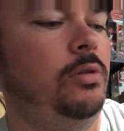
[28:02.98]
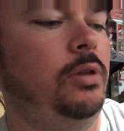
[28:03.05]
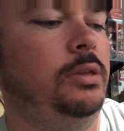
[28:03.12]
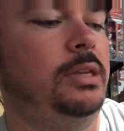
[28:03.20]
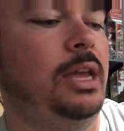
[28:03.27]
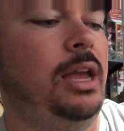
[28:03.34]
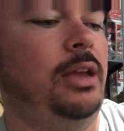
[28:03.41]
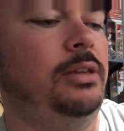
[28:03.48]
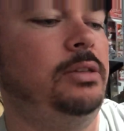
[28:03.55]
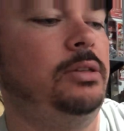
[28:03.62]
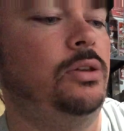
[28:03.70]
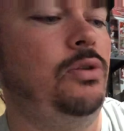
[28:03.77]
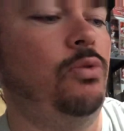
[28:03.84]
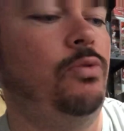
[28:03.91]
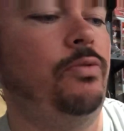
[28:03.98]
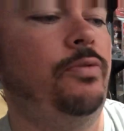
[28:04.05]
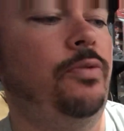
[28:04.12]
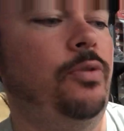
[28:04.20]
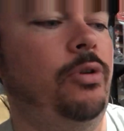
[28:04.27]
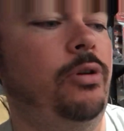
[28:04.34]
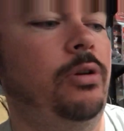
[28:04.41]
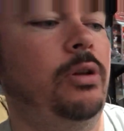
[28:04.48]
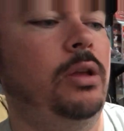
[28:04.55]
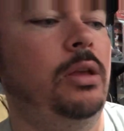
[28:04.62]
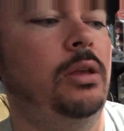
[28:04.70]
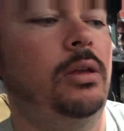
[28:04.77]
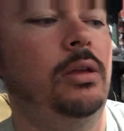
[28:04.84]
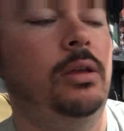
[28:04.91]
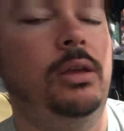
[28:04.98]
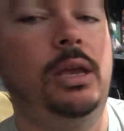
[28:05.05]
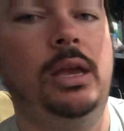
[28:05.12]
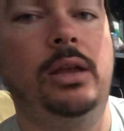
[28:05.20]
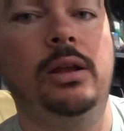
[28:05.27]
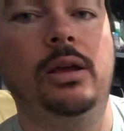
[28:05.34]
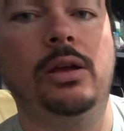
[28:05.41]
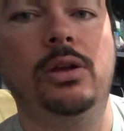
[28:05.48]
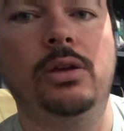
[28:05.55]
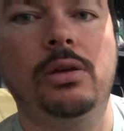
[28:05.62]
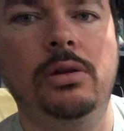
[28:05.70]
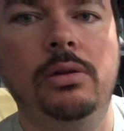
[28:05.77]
This guy's known for getting a